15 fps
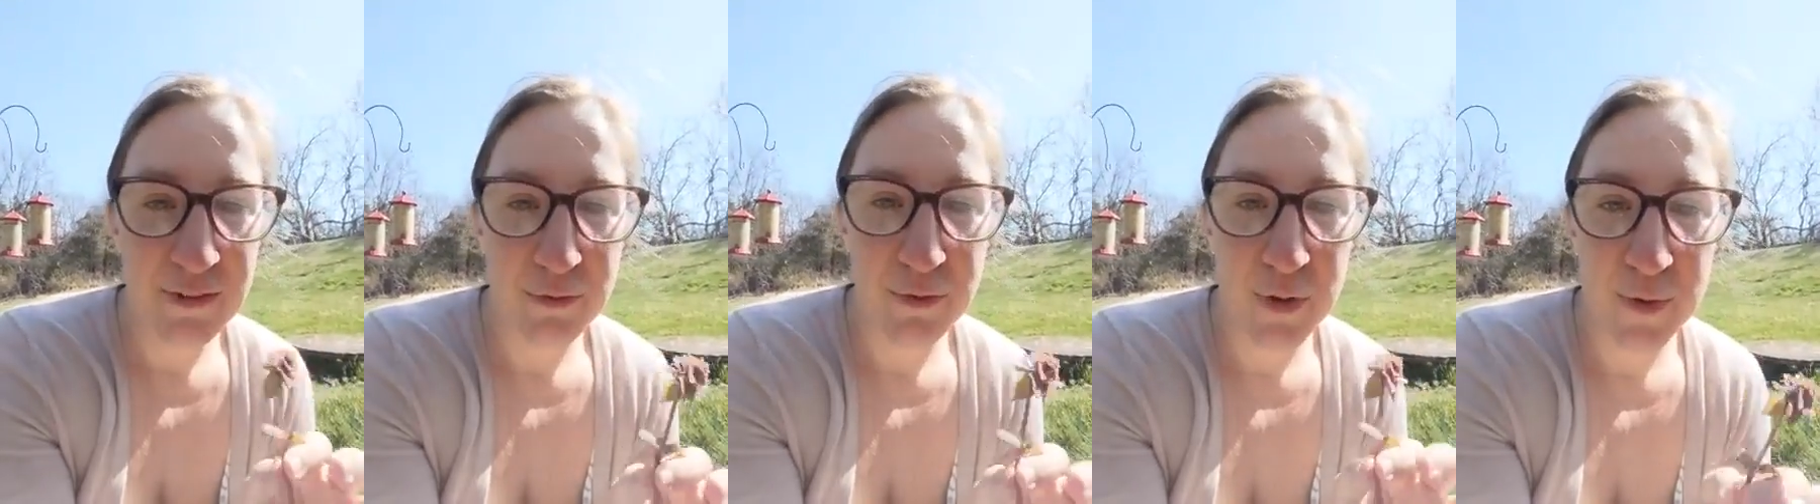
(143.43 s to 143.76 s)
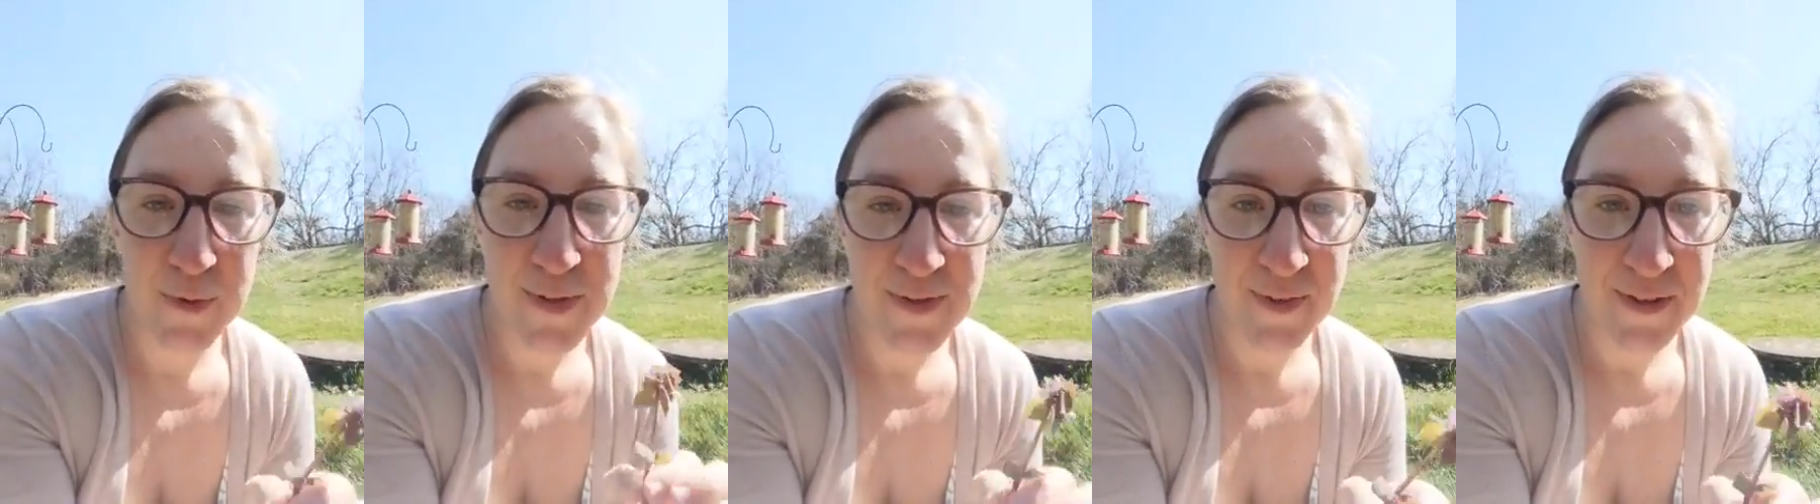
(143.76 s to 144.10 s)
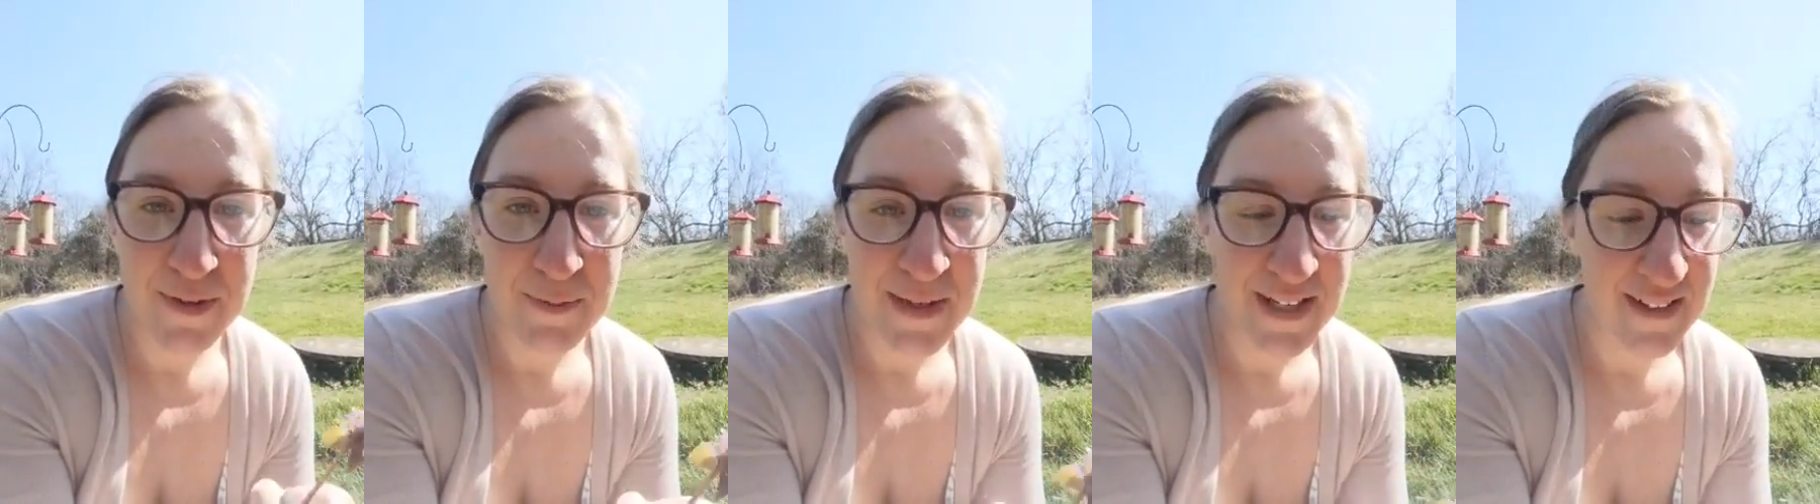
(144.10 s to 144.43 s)
foods for
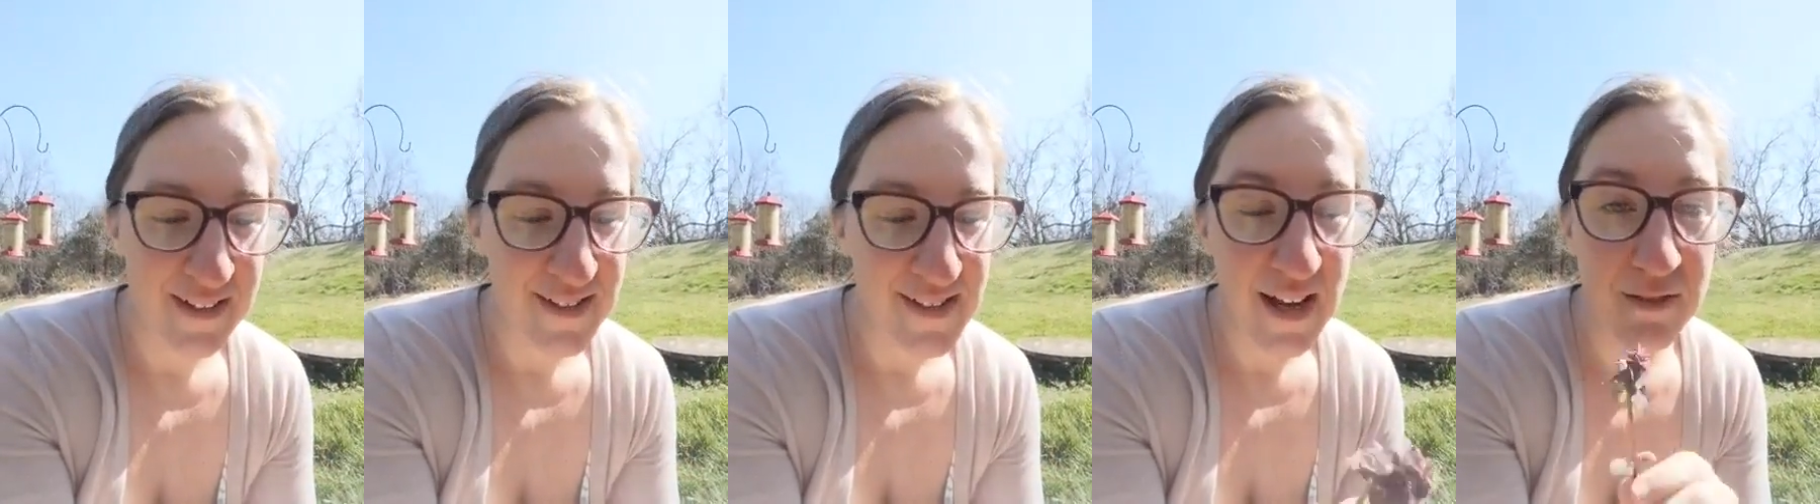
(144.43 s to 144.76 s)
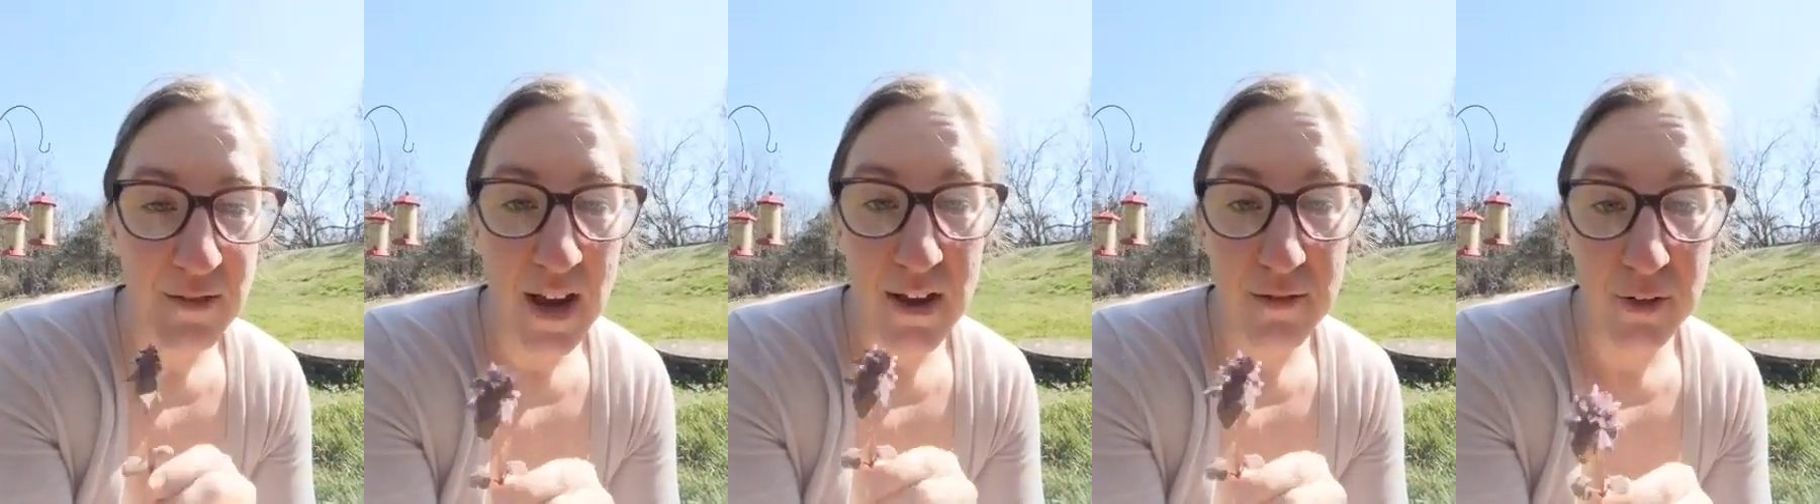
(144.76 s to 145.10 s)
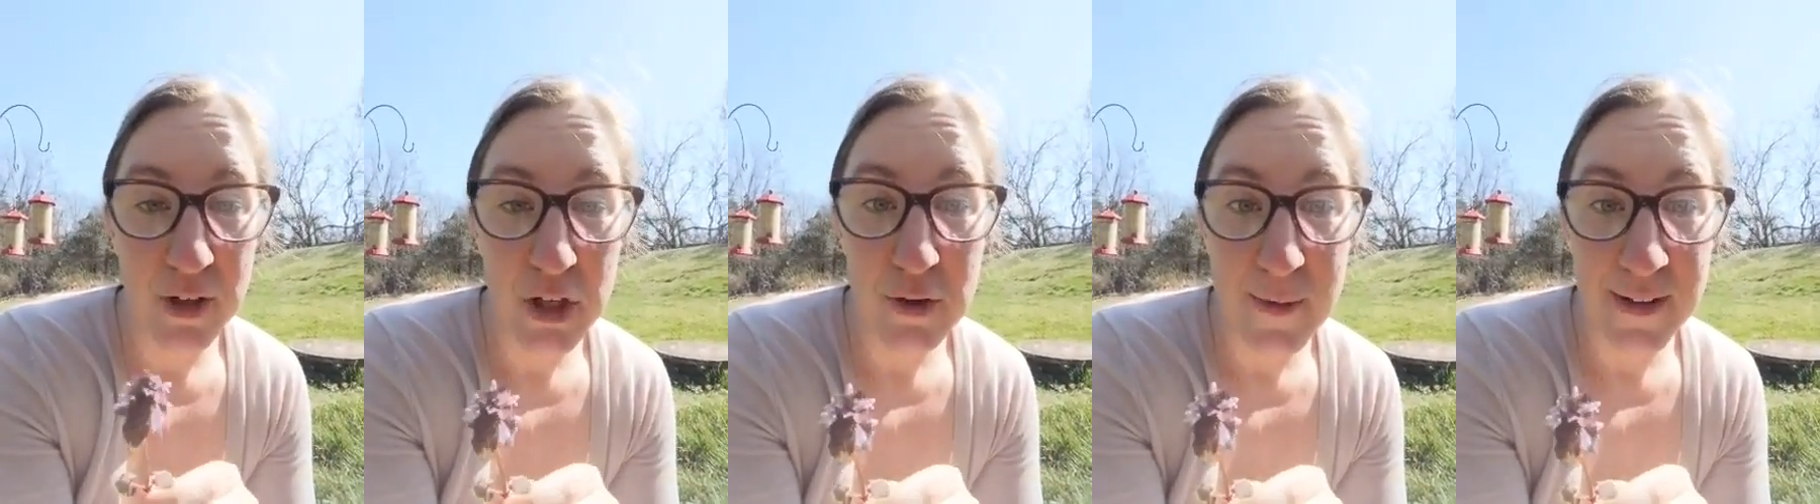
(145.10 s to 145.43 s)
the bees and
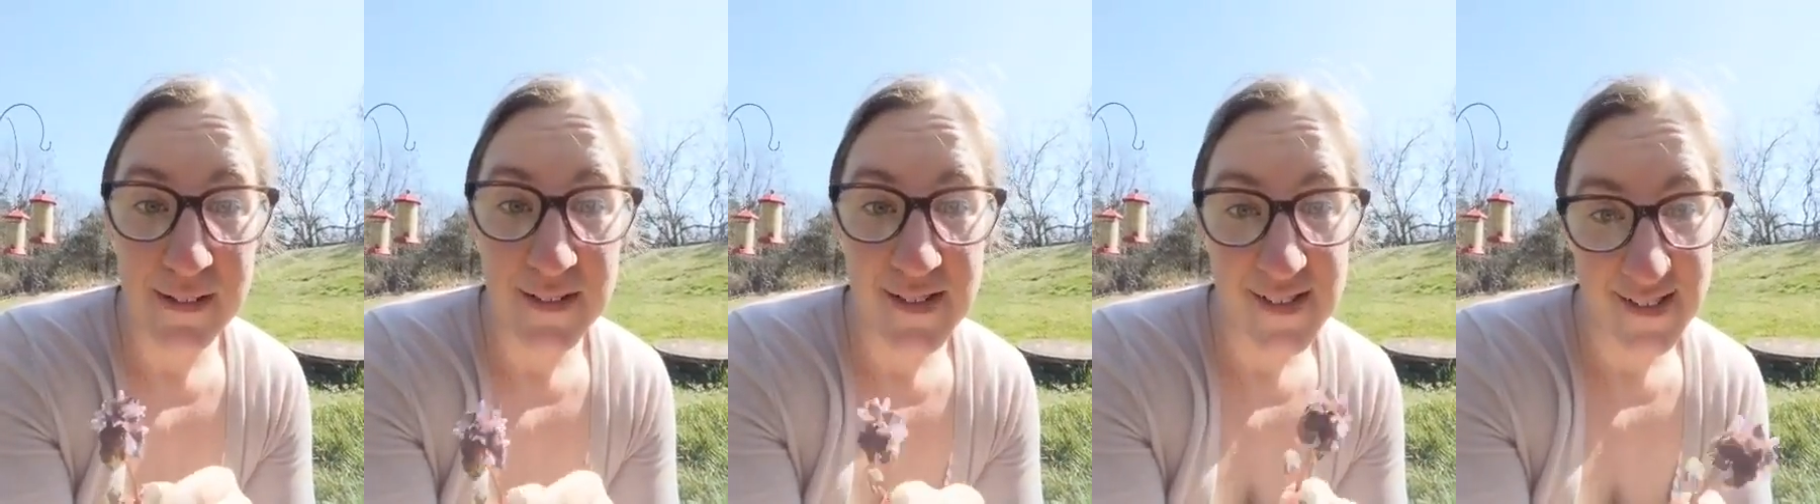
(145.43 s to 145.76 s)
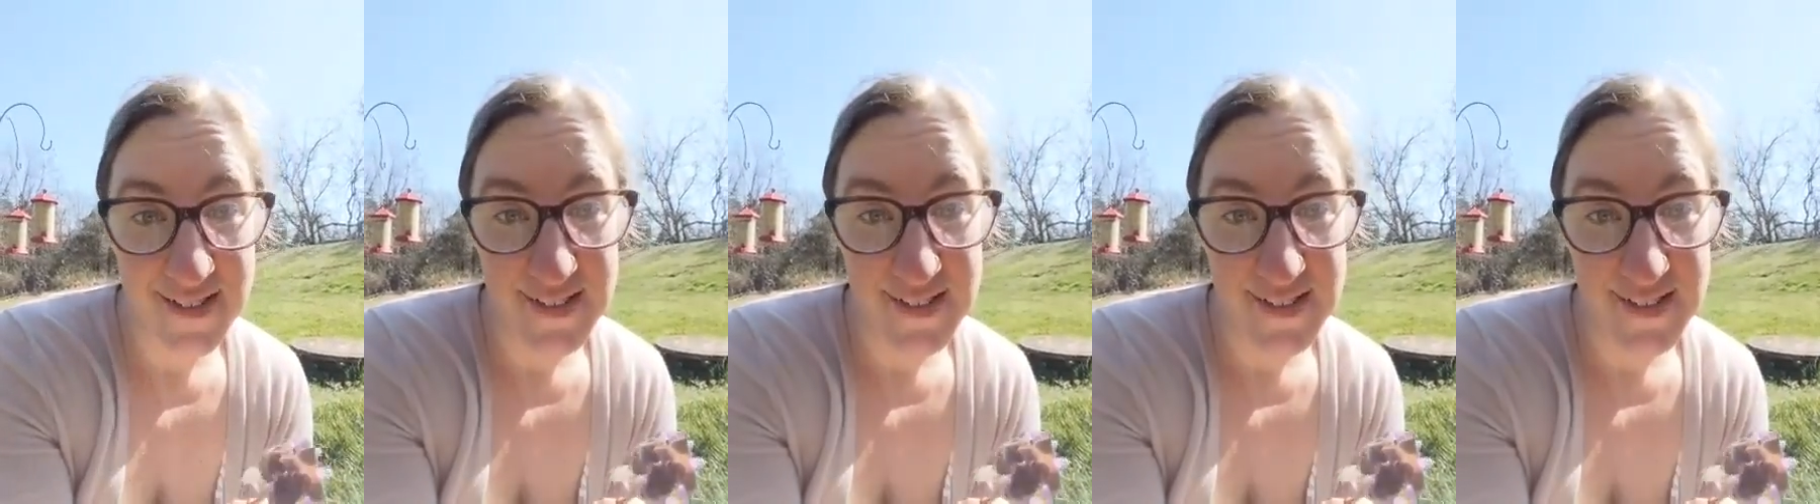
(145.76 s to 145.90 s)
for humans.